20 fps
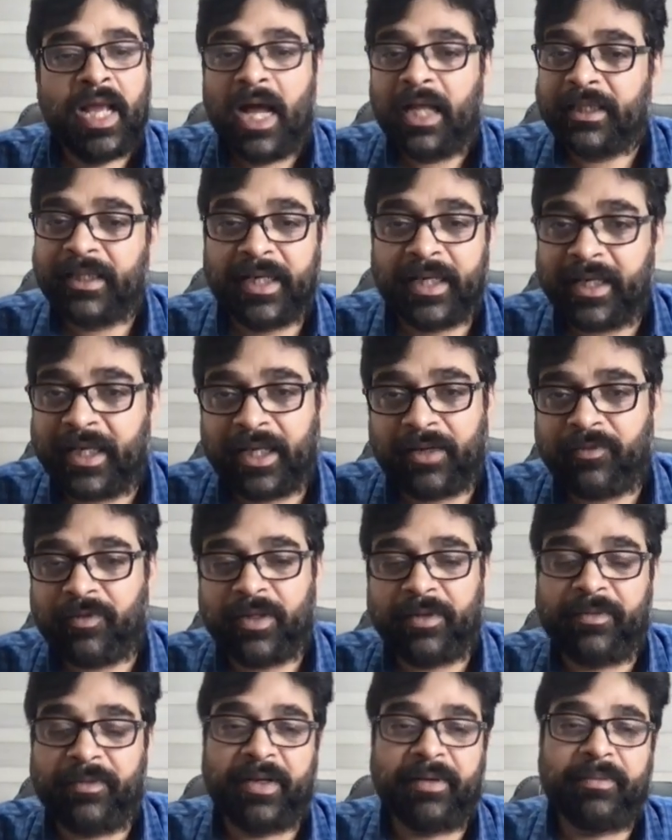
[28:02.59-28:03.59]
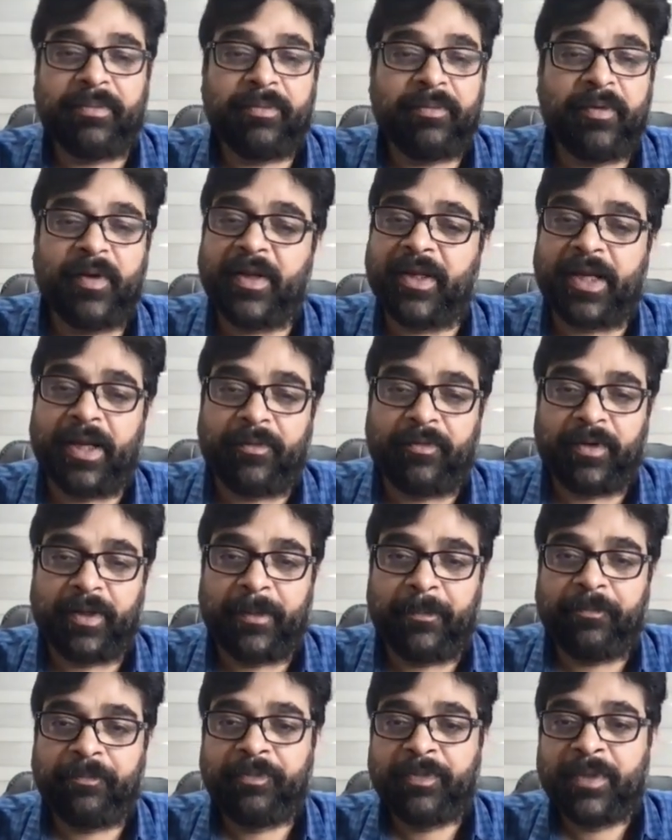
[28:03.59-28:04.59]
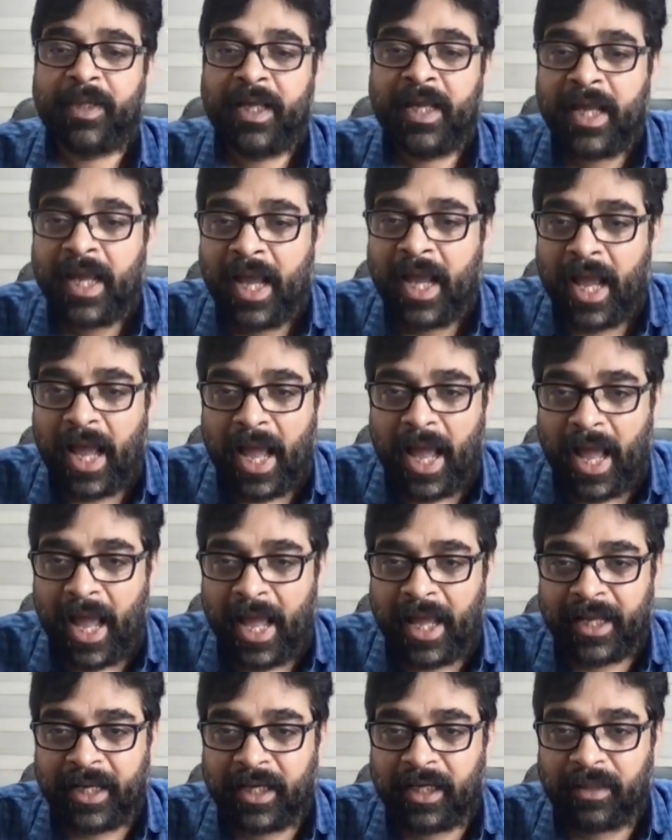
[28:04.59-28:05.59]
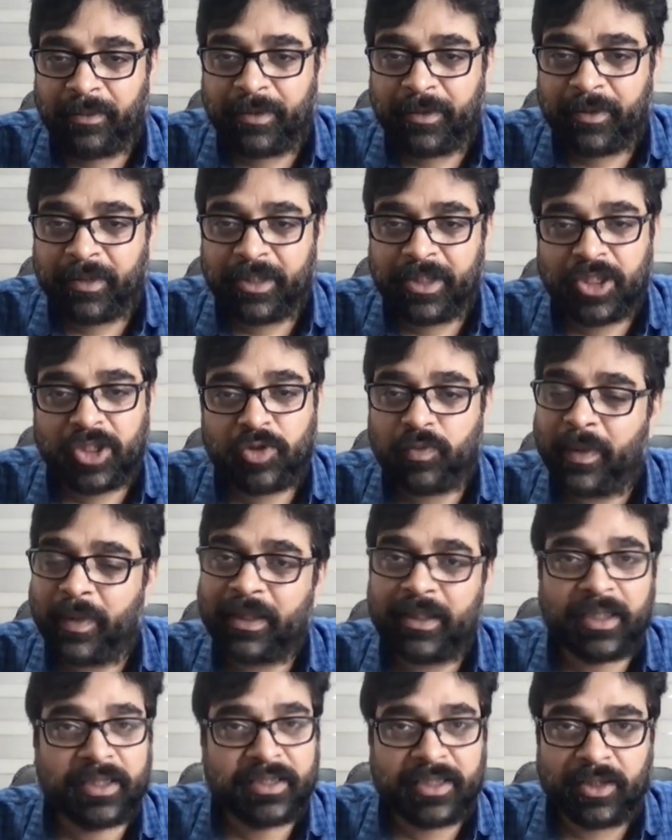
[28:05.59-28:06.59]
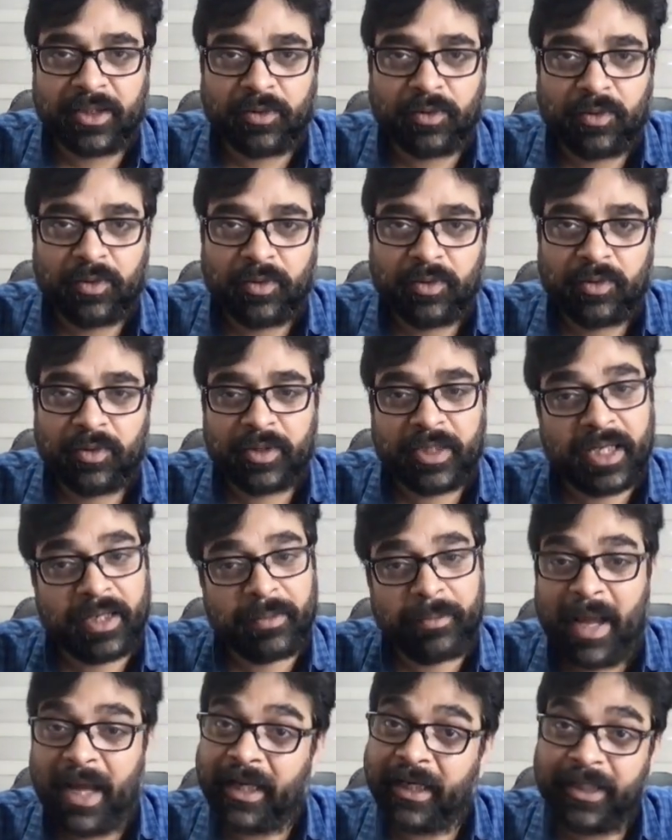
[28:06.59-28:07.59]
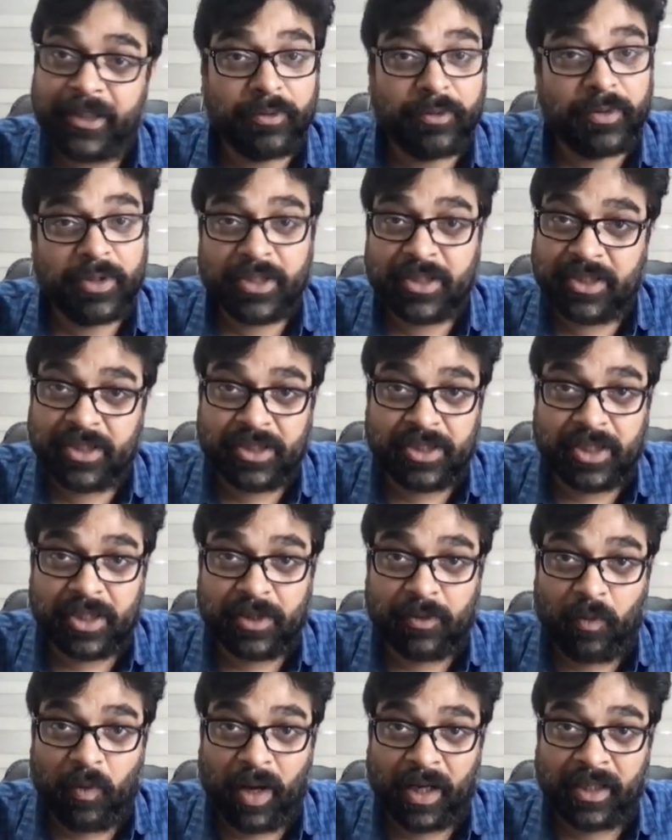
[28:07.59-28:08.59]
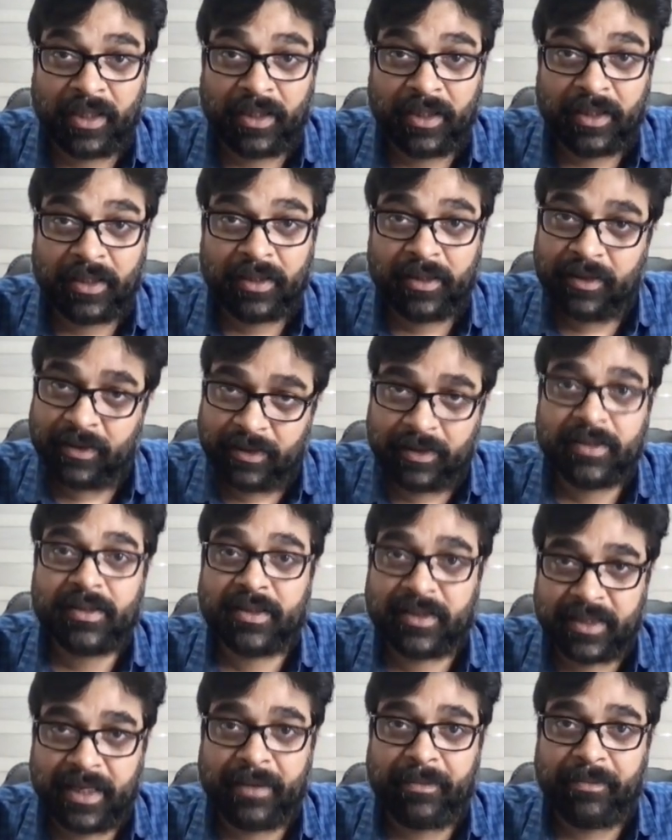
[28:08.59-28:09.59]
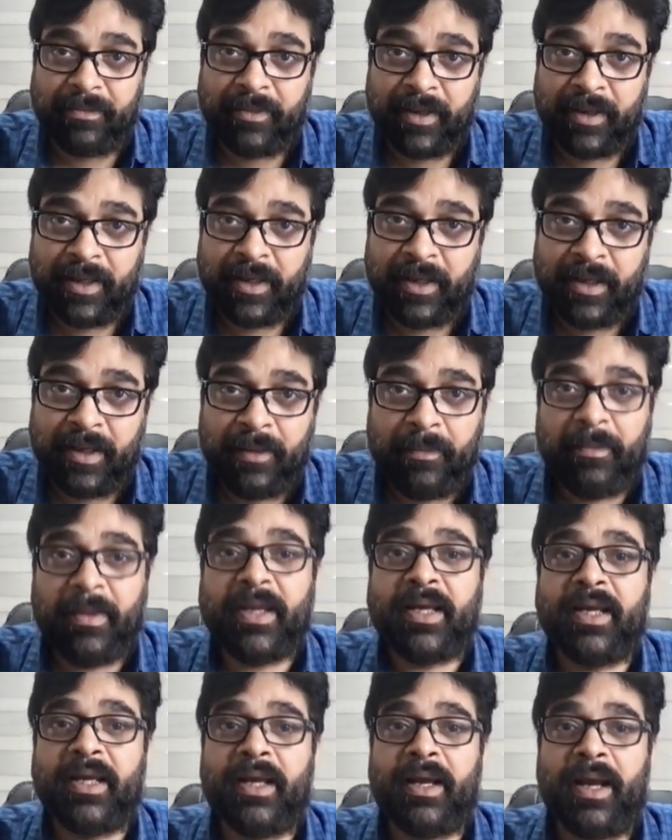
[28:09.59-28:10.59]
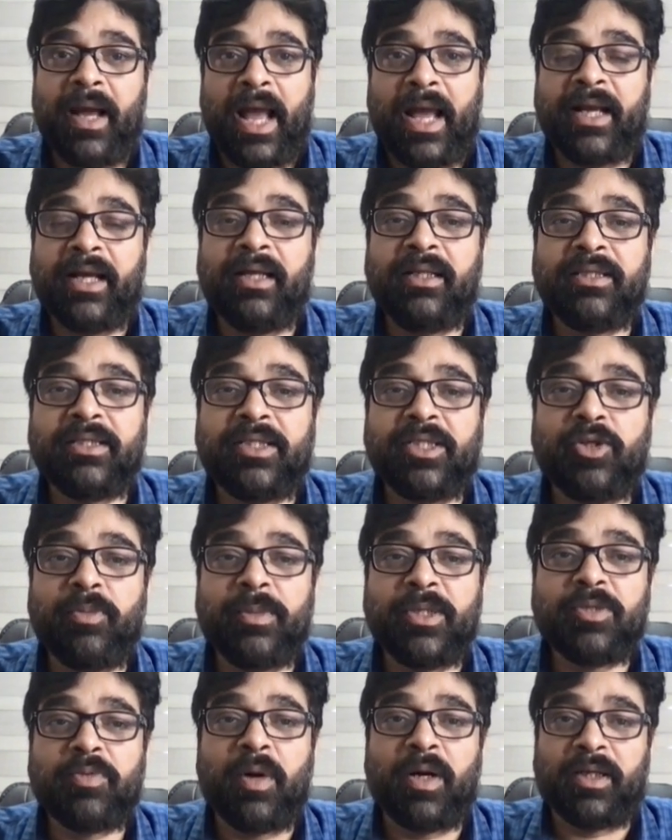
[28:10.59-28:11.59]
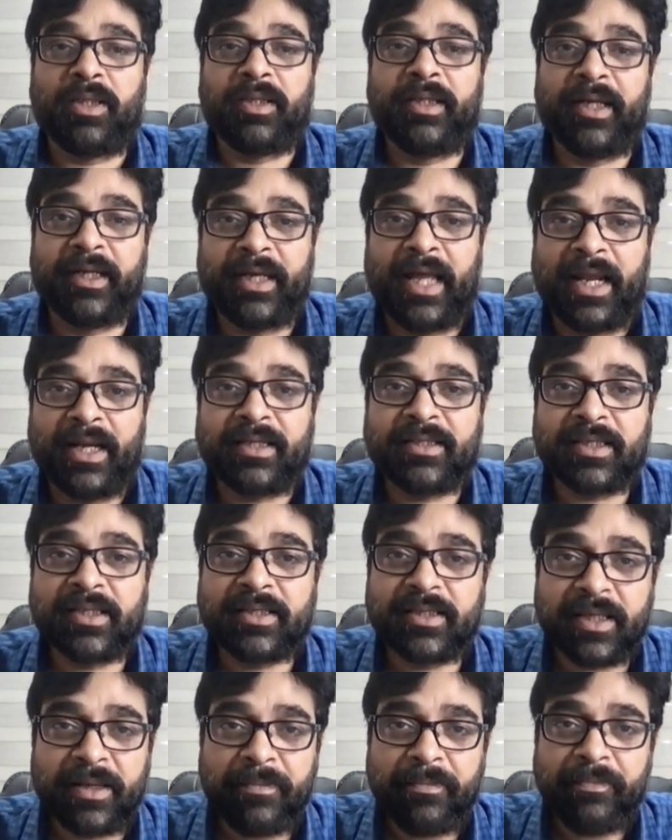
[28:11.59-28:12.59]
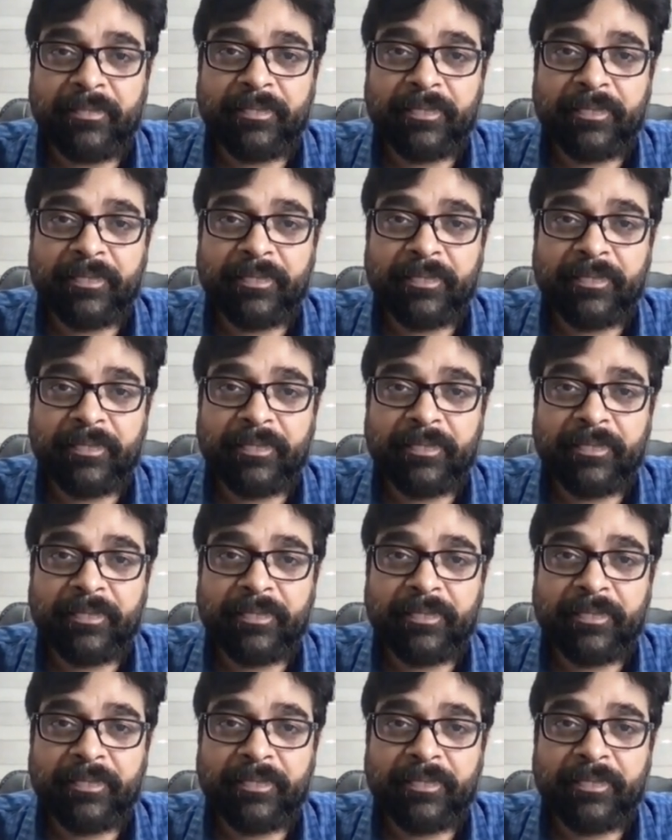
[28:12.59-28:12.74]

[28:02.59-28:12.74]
Think carefully, very carefully. Angle between these two vectors 0, their magnitude is 1, same. By angle 0 means what? Their direction same.